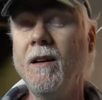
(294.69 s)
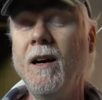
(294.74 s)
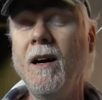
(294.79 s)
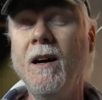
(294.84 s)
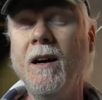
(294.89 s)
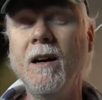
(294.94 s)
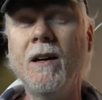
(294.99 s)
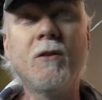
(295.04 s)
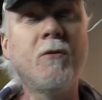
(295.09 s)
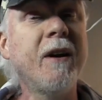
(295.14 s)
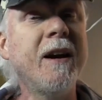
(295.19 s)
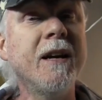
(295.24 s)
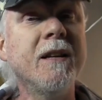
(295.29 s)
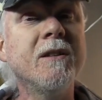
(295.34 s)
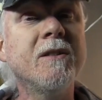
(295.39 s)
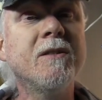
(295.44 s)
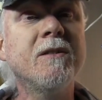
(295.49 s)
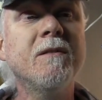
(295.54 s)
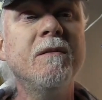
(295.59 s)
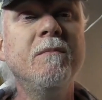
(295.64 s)
uh,
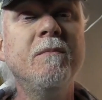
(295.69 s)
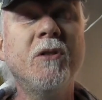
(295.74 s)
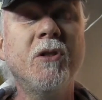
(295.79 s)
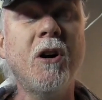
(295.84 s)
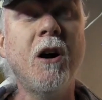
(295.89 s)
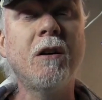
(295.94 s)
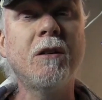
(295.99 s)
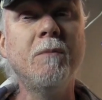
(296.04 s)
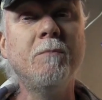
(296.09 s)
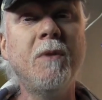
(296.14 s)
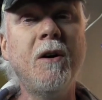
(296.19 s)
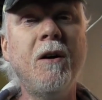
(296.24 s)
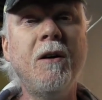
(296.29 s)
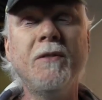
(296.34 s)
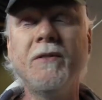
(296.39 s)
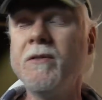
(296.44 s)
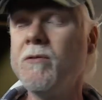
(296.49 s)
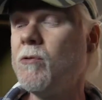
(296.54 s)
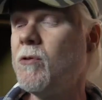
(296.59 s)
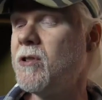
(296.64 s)
grains. Chocolate
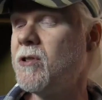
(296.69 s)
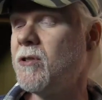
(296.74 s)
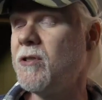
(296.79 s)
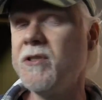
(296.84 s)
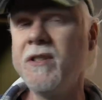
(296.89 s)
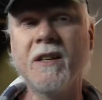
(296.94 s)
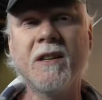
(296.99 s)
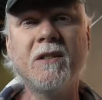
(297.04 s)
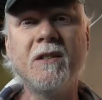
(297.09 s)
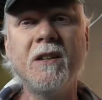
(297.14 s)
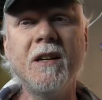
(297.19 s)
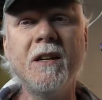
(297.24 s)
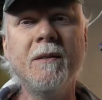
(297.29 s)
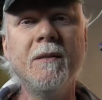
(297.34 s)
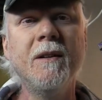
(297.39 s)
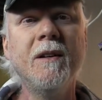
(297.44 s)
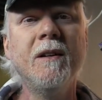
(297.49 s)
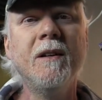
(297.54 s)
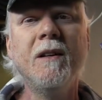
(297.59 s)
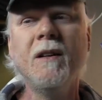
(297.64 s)
malt, Crystal 60.
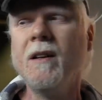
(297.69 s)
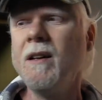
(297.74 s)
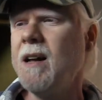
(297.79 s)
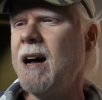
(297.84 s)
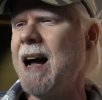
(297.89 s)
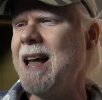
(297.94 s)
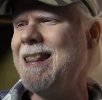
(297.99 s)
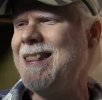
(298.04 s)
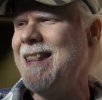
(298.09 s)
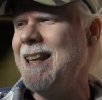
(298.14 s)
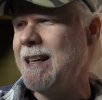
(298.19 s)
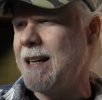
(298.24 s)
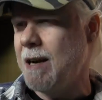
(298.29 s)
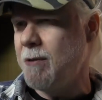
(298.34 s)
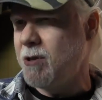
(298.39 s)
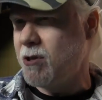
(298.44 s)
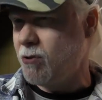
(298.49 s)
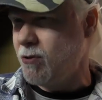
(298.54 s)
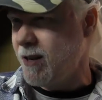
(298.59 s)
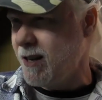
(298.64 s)
I think I
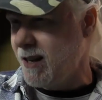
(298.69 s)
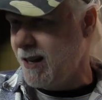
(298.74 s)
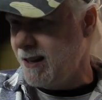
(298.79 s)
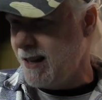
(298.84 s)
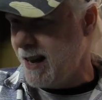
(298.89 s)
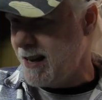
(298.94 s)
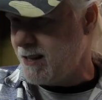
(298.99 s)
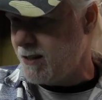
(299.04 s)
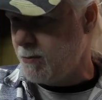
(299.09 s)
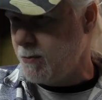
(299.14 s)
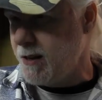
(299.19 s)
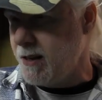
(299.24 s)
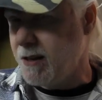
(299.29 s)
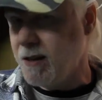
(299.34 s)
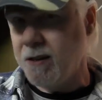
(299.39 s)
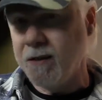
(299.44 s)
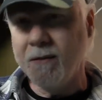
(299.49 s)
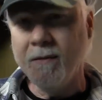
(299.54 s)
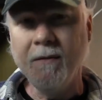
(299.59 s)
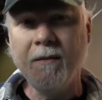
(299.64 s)
was drinking it last
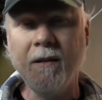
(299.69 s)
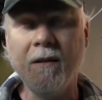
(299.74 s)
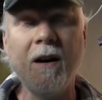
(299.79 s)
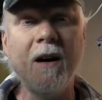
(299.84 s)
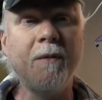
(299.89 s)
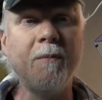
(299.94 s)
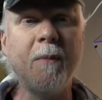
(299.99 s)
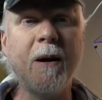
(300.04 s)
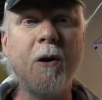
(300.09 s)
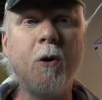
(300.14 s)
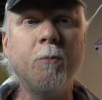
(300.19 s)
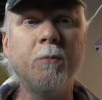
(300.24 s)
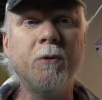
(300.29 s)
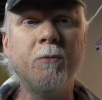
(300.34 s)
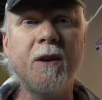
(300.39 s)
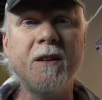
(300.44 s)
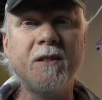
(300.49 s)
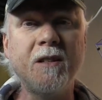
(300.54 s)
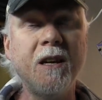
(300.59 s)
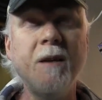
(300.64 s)
week on my homebrew
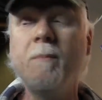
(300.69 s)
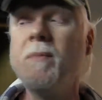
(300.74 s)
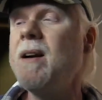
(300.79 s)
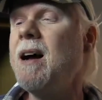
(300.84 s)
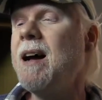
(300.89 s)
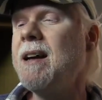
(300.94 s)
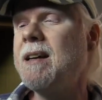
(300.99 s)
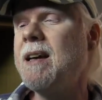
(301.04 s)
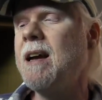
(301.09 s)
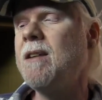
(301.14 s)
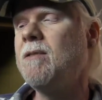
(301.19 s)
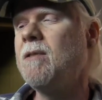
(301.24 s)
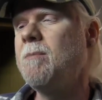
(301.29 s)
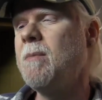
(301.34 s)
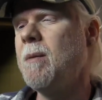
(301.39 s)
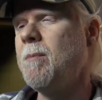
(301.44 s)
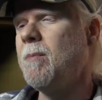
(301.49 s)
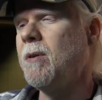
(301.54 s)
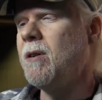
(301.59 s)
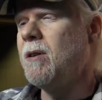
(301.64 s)
Wednesday, but I can't
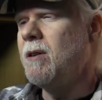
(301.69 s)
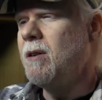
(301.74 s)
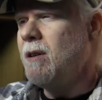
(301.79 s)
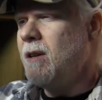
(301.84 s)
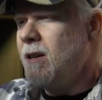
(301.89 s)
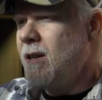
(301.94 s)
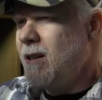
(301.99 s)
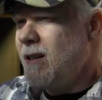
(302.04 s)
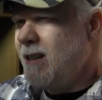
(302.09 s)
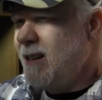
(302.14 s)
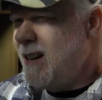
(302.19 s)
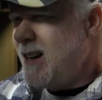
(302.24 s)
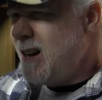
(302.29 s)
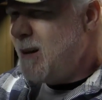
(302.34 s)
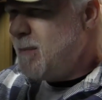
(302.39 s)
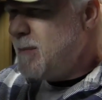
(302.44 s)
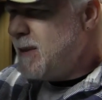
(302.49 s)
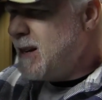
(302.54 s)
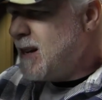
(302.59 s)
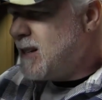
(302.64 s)
remember.
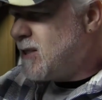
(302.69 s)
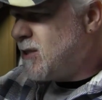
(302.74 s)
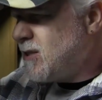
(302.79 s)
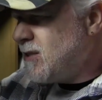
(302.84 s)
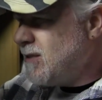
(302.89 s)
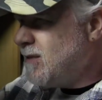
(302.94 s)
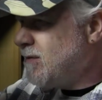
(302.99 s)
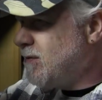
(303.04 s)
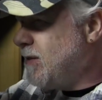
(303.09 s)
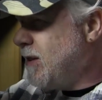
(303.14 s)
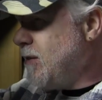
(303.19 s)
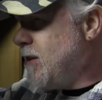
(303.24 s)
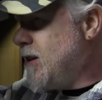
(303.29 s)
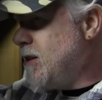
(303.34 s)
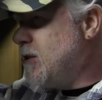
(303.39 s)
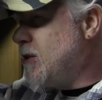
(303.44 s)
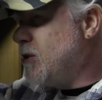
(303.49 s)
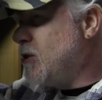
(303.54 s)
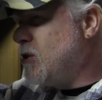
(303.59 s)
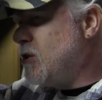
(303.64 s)
Um, it's very,